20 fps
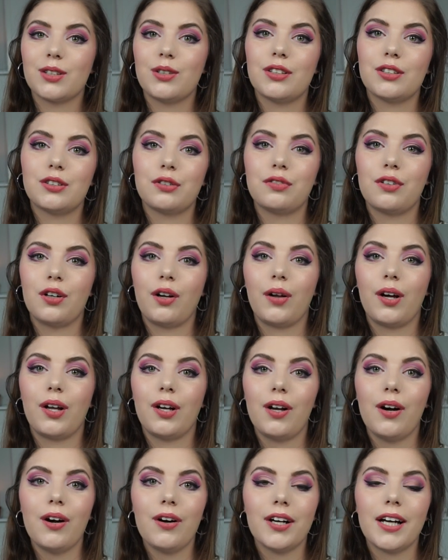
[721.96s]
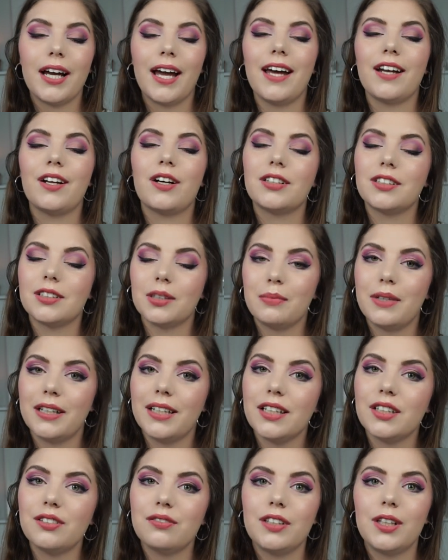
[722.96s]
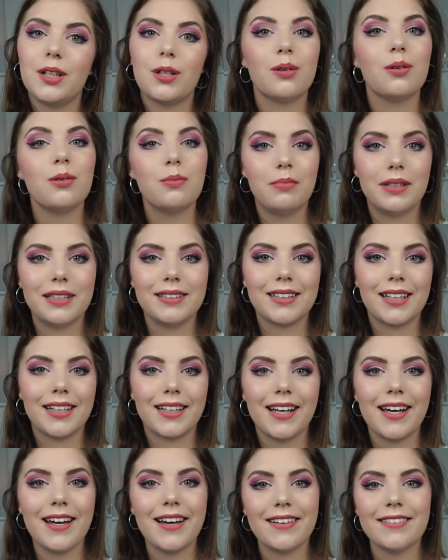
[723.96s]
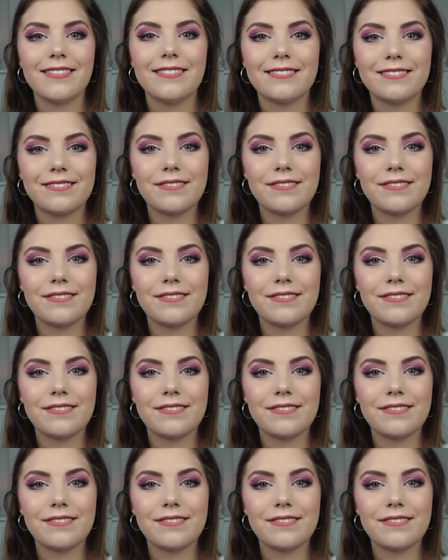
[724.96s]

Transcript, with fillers: are going to follow along. And until my next video, please take care.